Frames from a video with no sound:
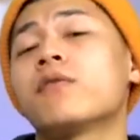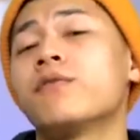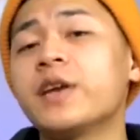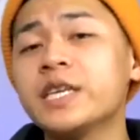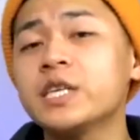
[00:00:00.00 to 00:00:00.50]

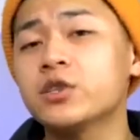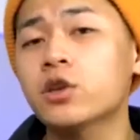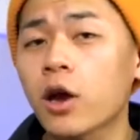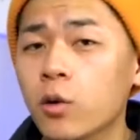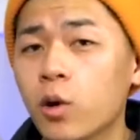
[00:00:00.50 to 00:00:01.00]
vintage
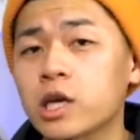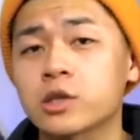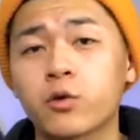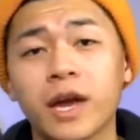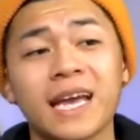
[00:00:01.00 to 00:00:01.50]
dark
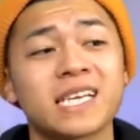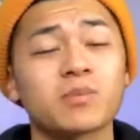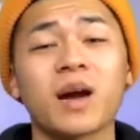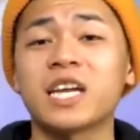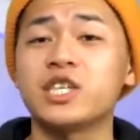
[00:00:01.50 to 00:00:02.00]
wash gray
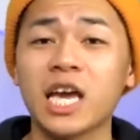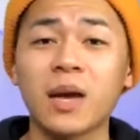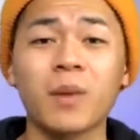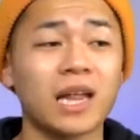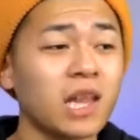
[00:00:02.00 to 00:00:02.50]
is my
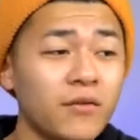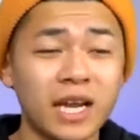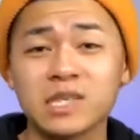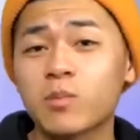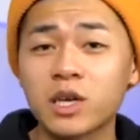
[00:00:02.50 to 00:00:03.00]
jam. I love it
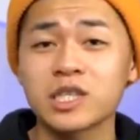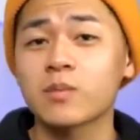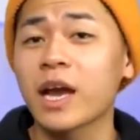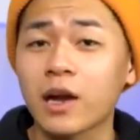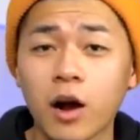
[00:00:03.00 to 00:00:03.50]
as much as
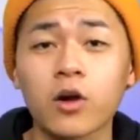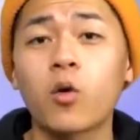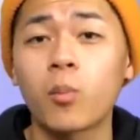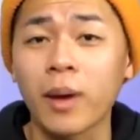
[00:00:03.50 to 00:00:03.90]
my cargo